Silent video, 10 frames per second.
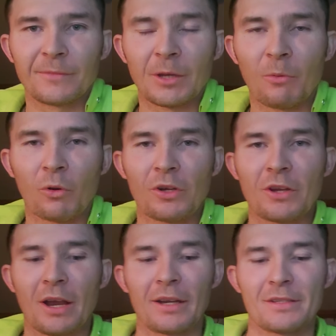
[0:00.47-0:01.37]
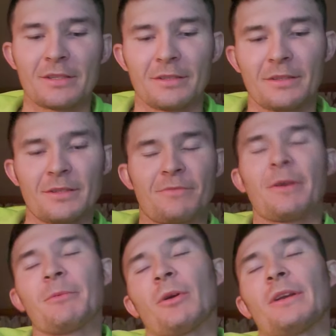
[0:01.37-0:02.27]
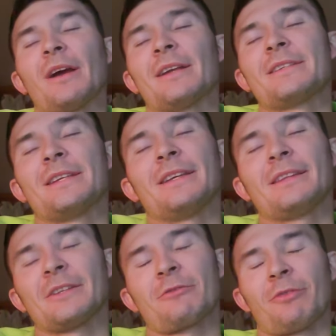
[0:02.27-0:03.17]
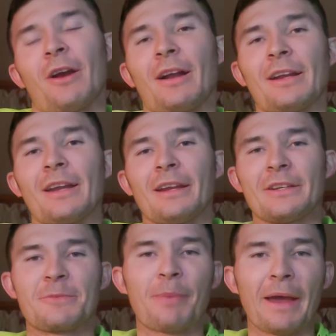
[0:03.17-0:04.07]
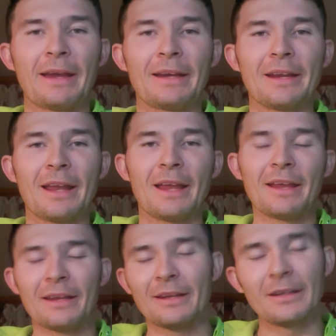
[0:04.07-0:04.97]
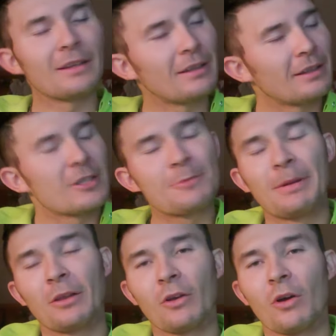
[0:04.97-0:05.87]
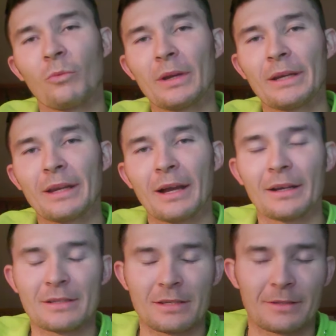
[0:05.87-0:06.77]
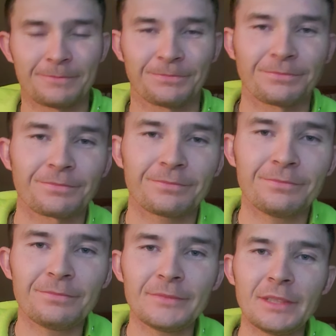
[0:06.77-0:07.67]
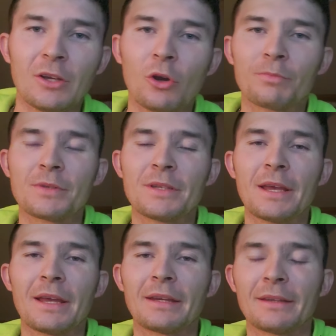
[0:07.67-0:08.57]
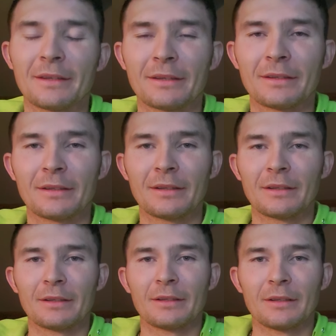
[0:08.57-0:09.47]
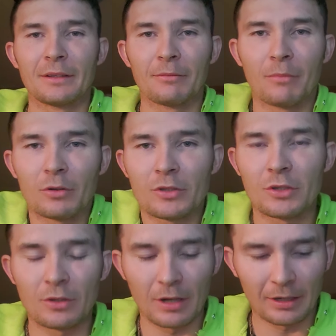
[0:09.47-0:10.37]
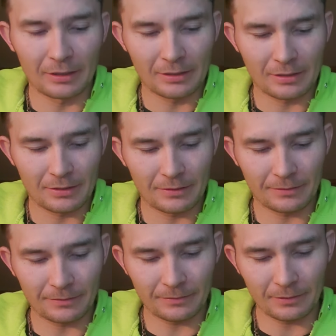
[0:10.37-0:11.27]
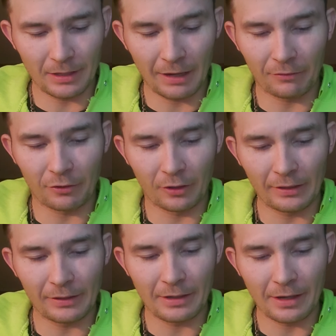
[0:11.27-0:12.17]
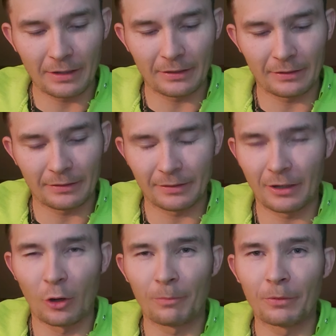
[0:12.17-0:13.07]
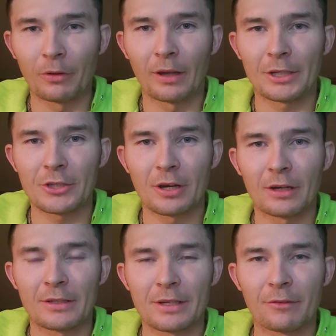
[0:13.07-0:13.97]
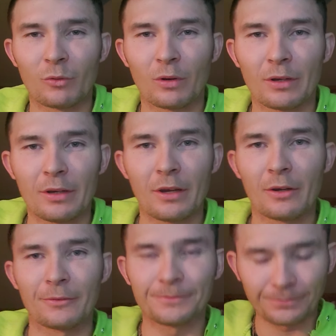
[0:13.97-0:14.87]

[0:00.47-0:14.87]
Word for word: Good morning, guys. It's February 19th. It's Friday. It's payday. It's been a long week, guys. Hope today that most of you guys have a great day, and I hope your light shines everywhere you go.